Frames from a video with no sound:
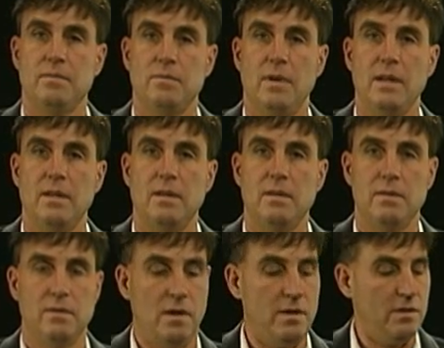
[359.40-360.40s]
right
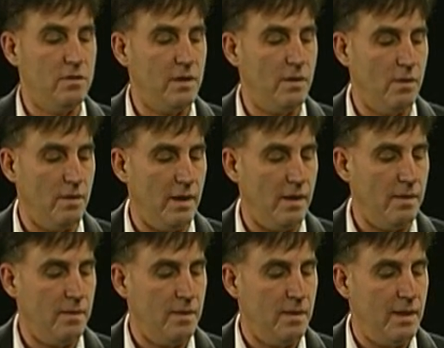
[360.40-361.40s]
on the 0
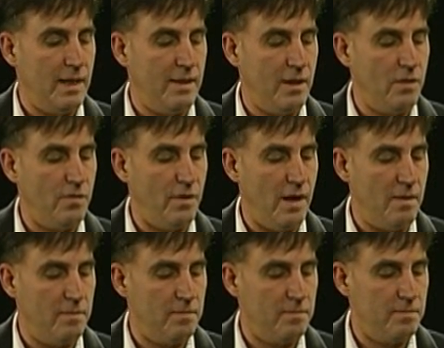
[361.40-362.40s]
there. And then you
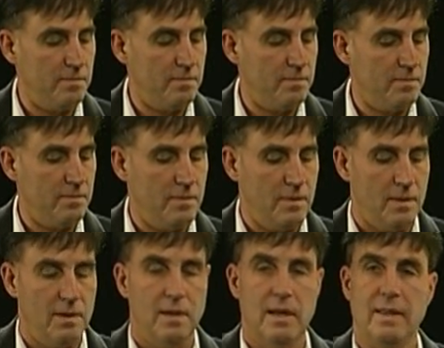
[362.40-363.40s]
fret.
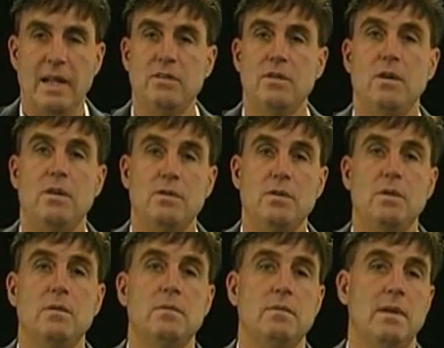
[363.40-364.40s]
And that should
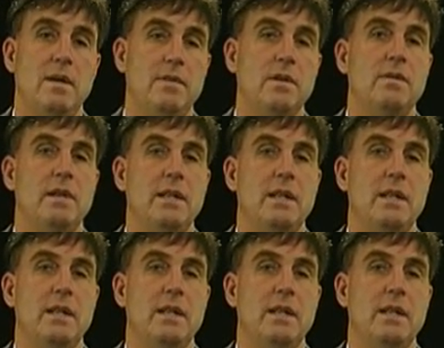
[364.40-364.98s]
also have the green